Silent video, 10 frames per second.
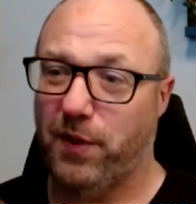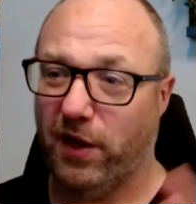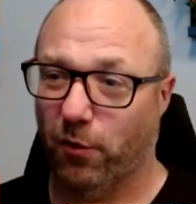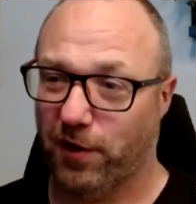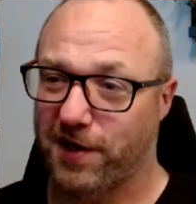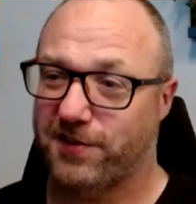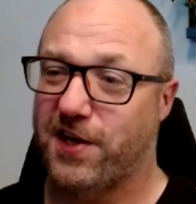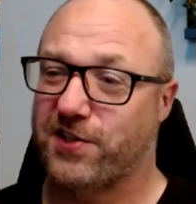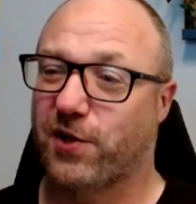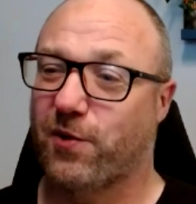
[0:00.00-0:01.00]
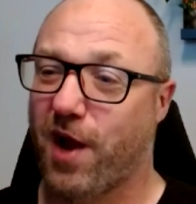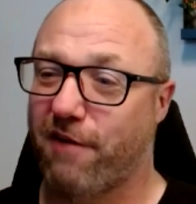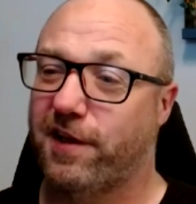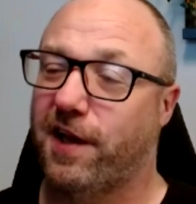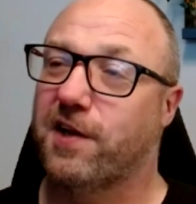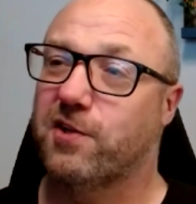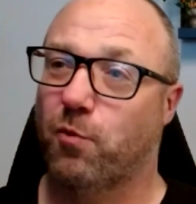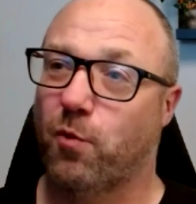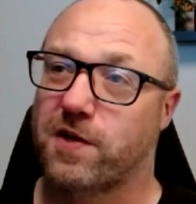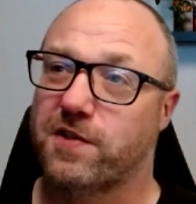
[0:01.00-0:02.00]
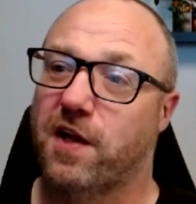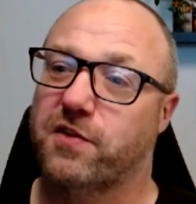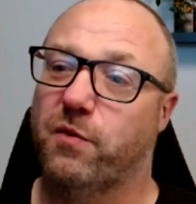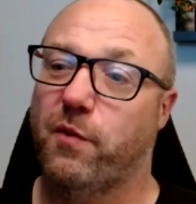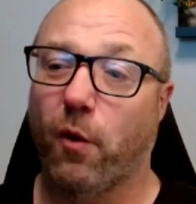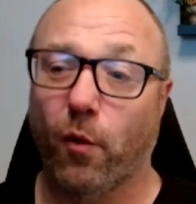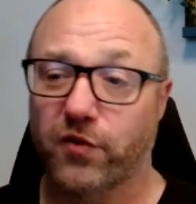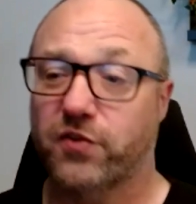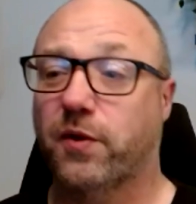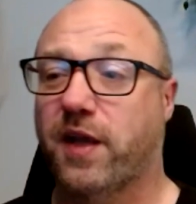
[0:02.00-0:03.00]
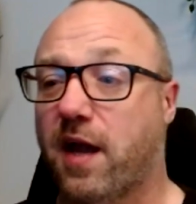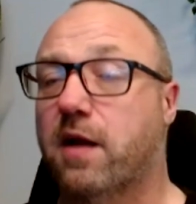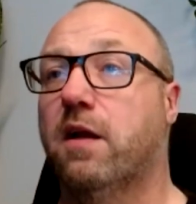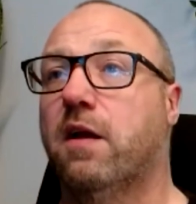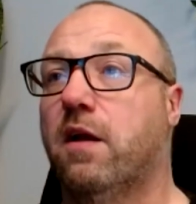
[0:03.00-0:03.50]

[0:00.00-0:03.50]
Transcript: big organizations are gravitating towards us. We also get